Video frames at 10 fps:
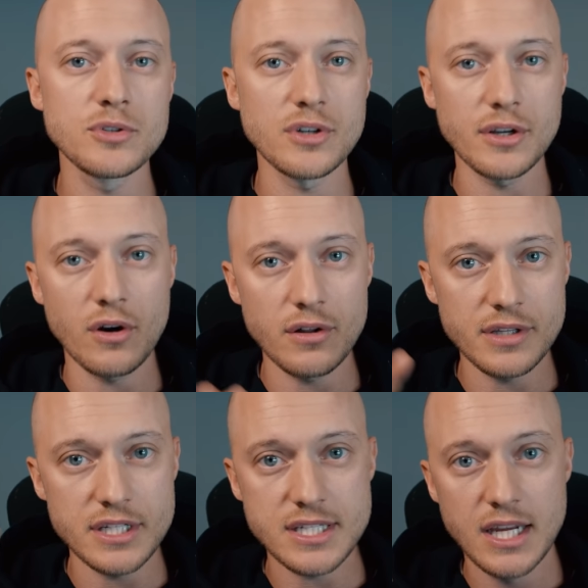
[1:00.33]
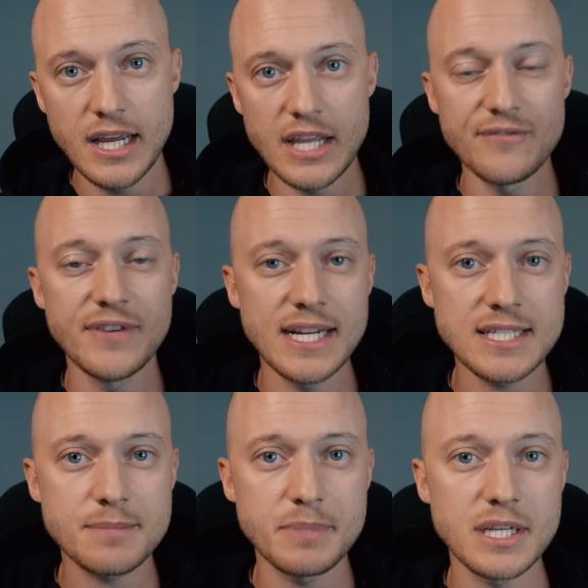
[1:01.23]
during all these
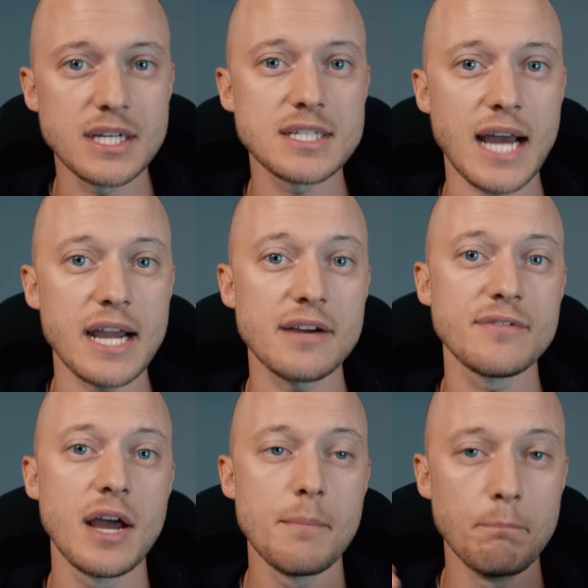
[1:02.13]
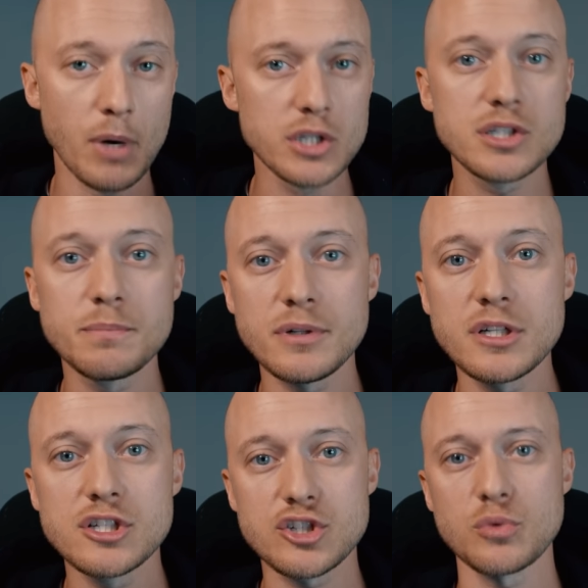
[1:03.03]
events because I have
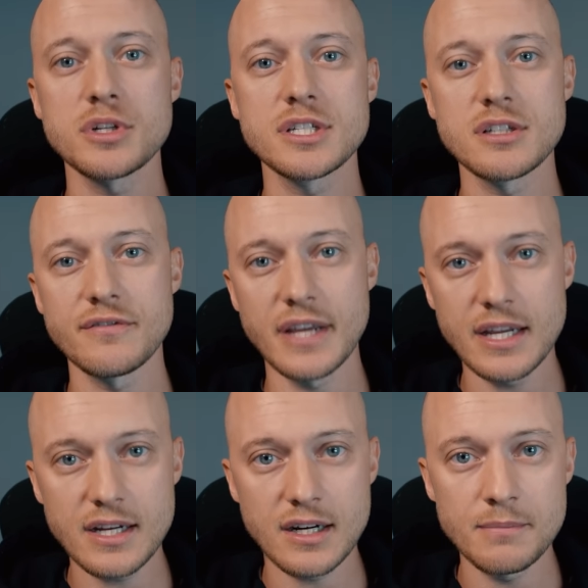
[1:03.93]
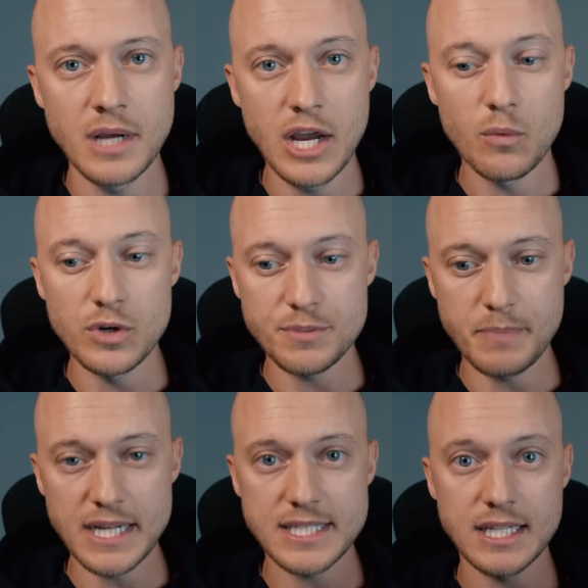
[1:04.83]
multiple sources of income which
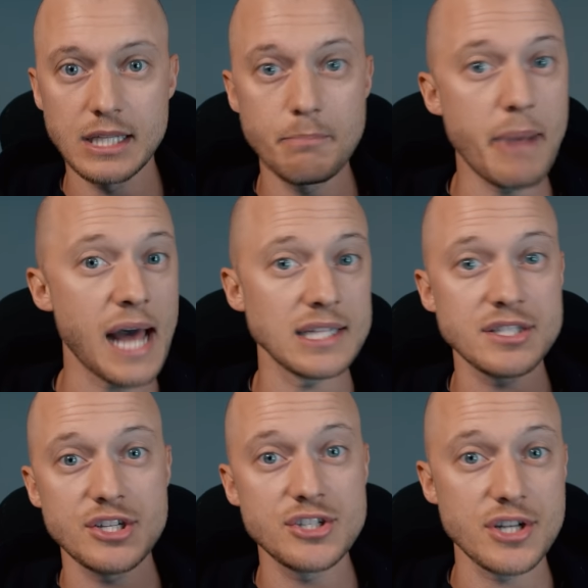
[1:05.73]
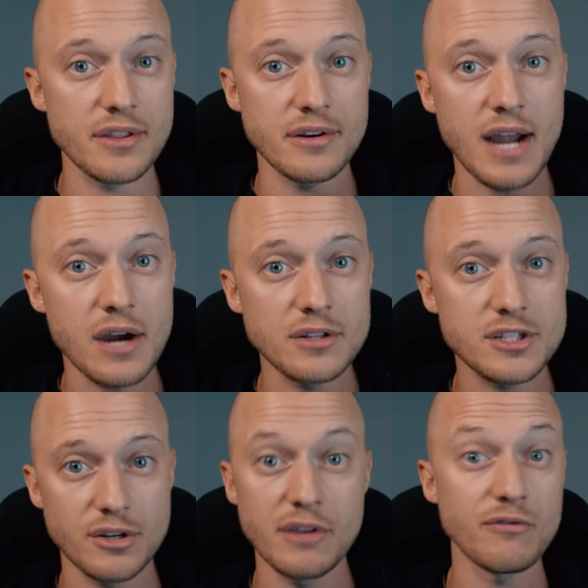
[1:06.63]
basically balance each other out.
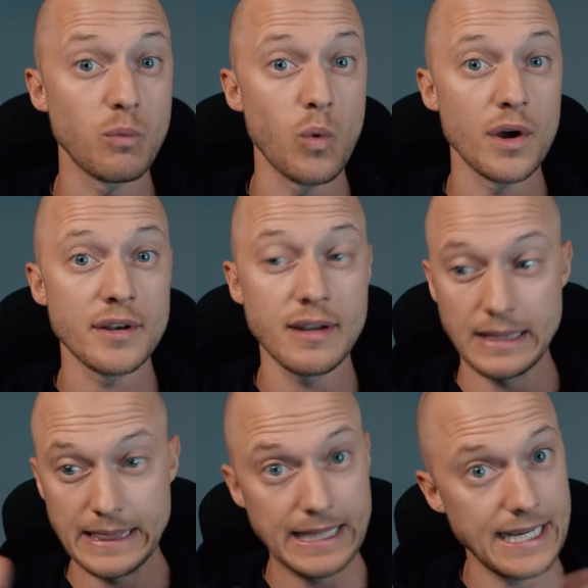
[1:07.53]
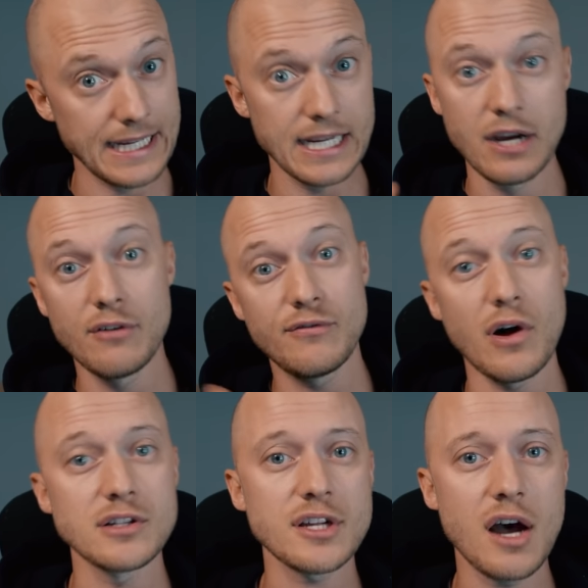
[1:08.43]
So if one leg
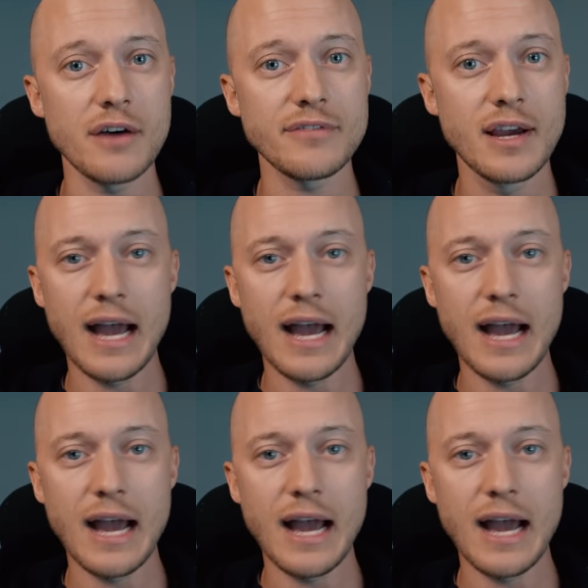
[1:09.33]
falls off,